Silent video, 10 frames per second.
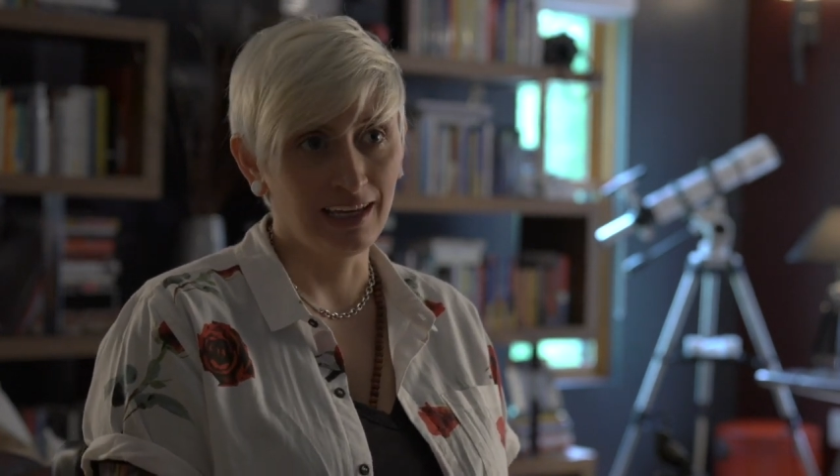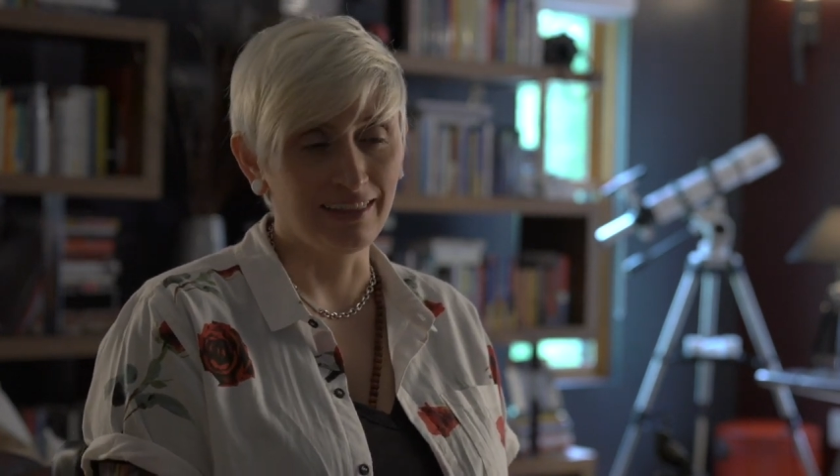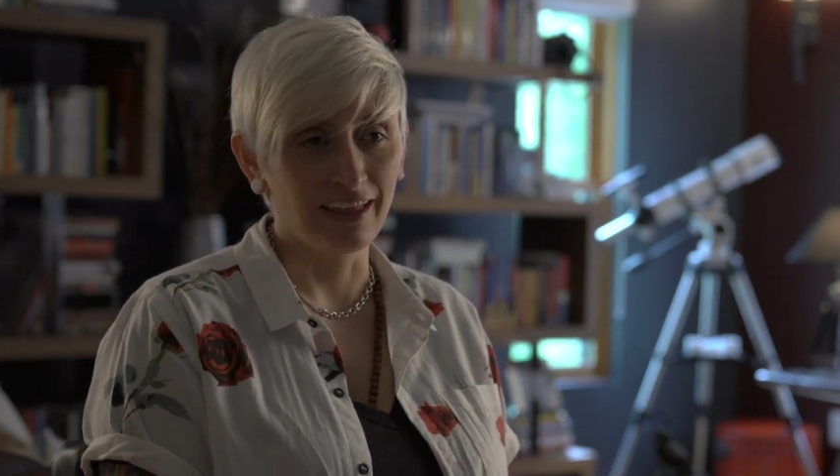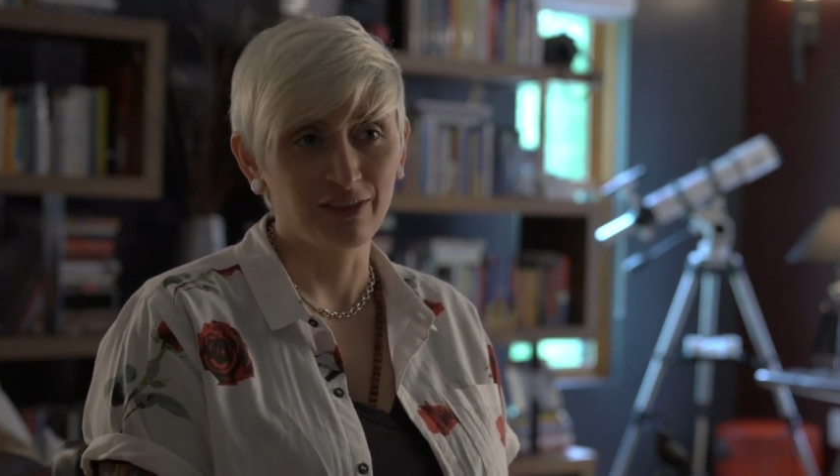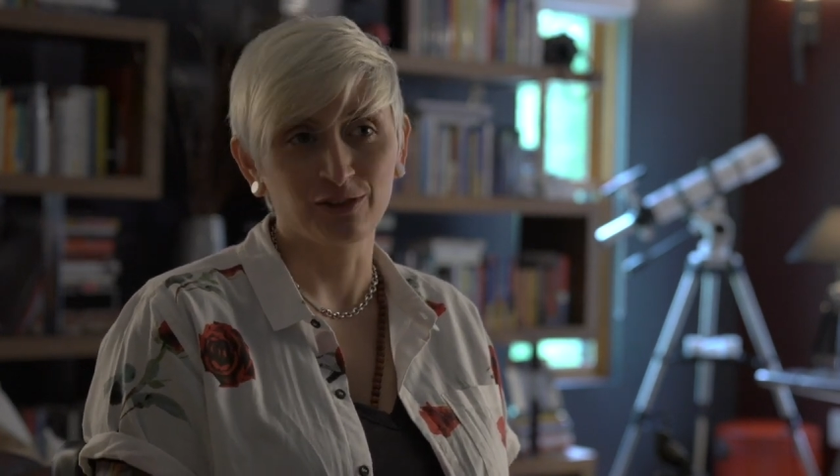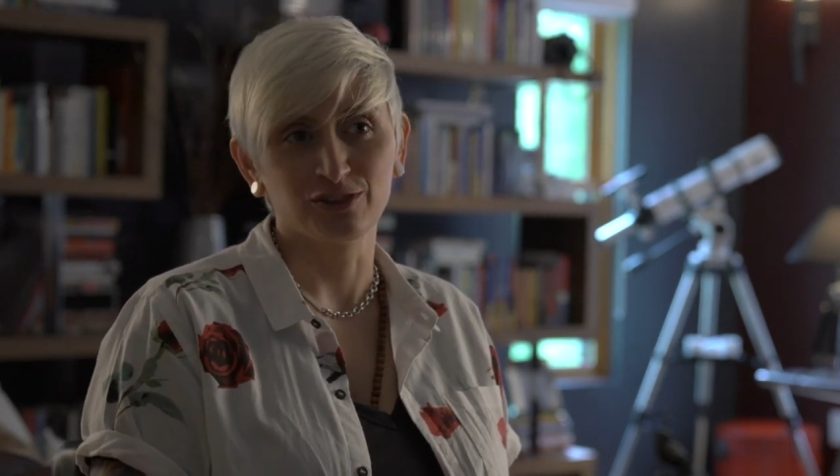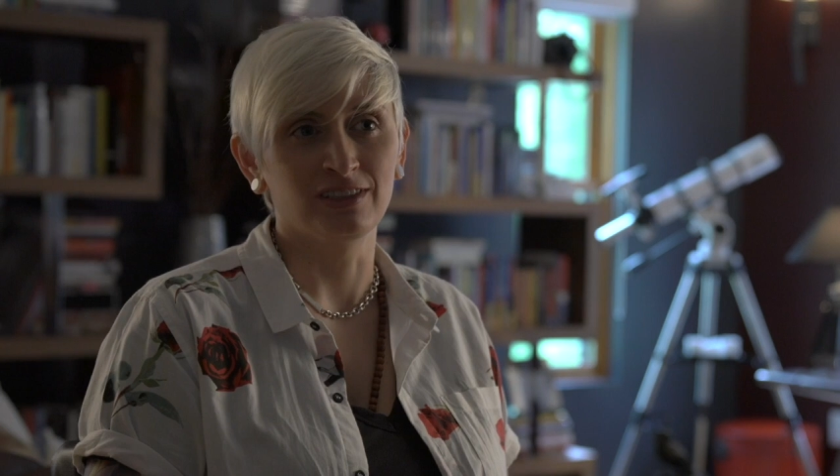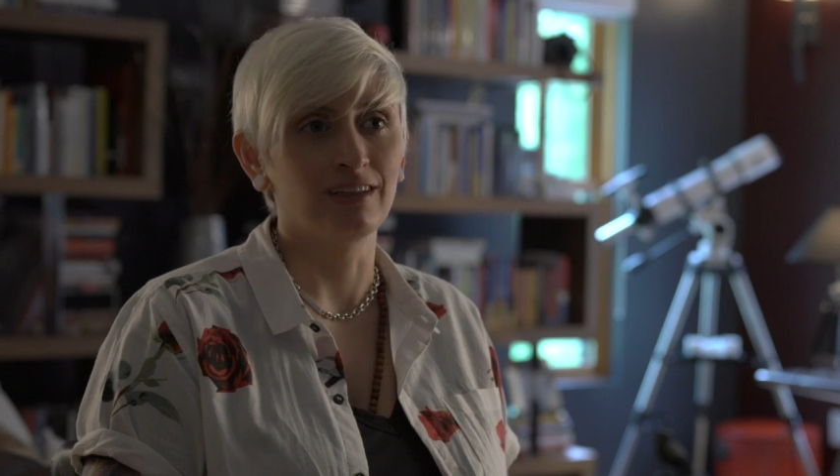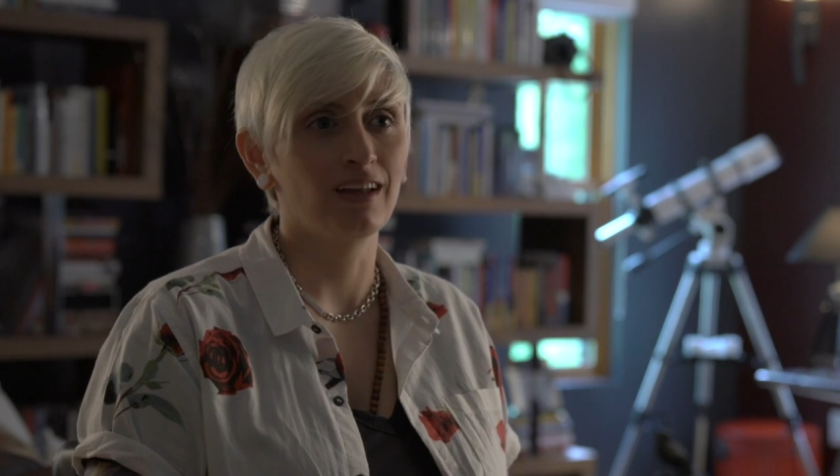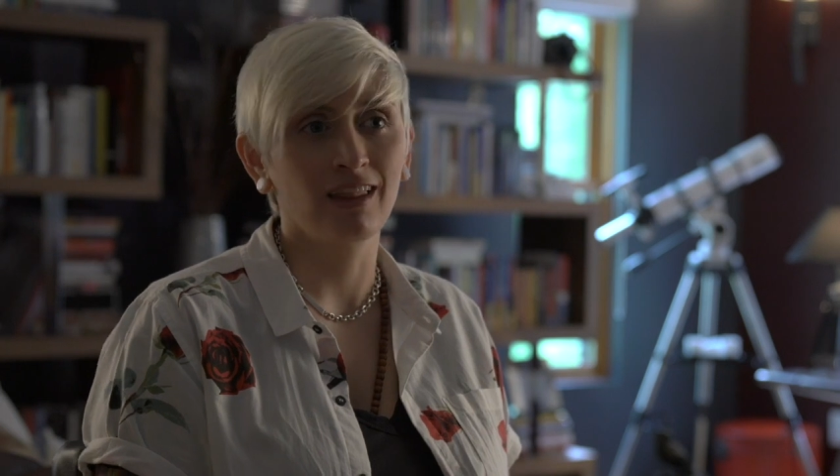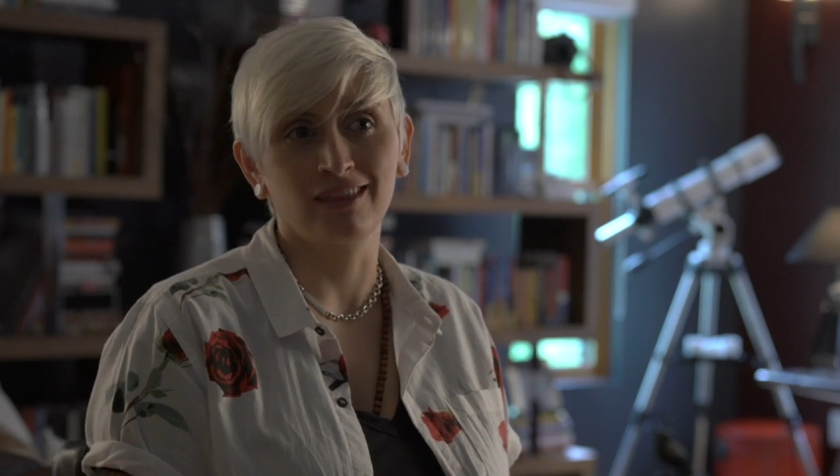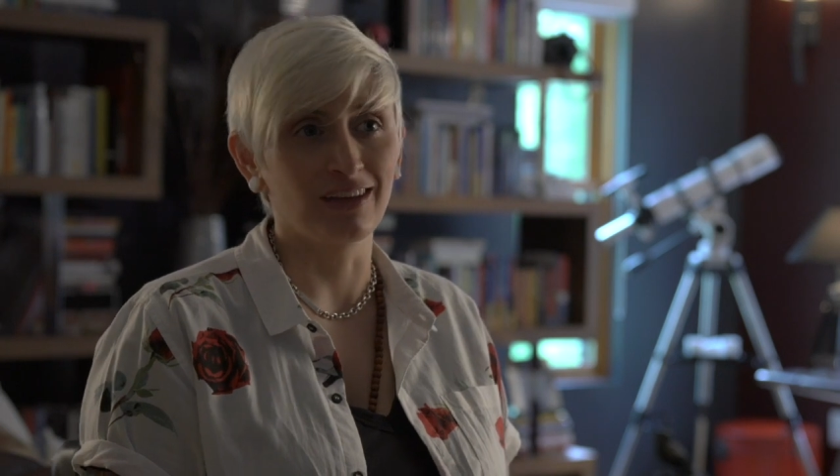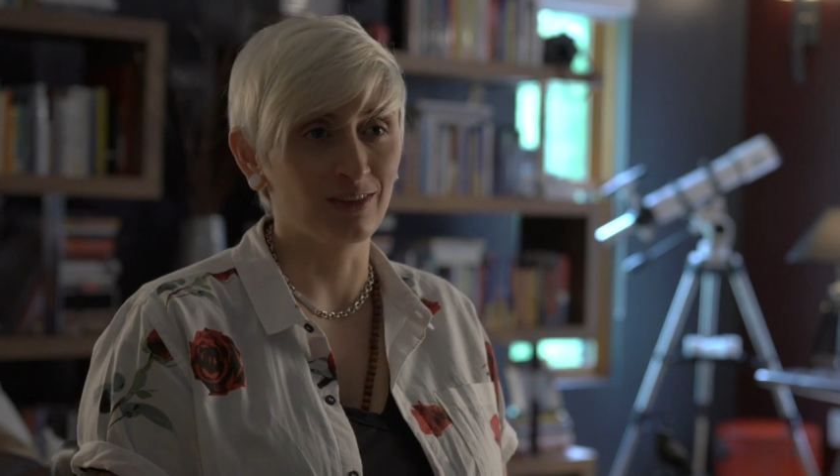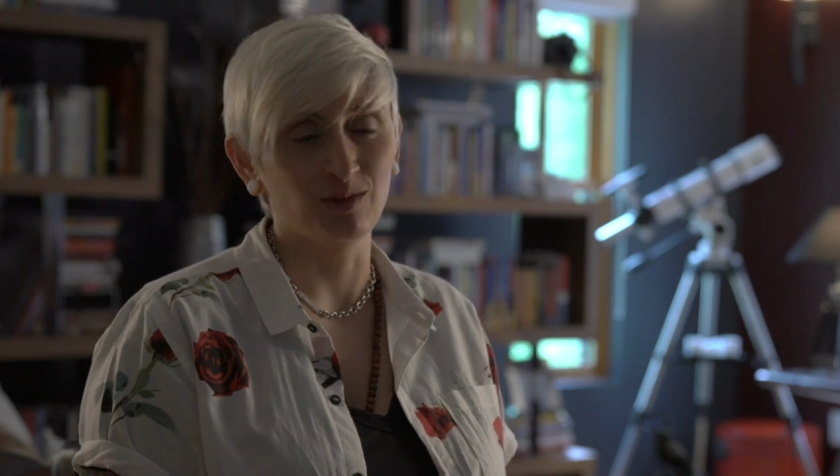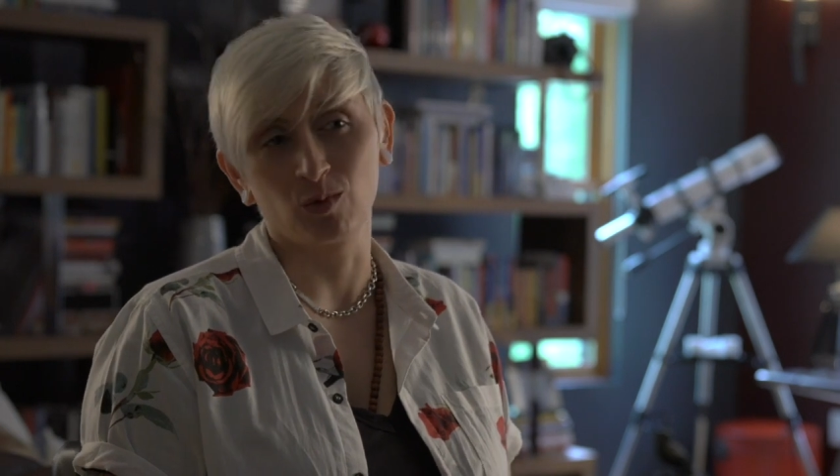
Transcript: and that there is nothing in the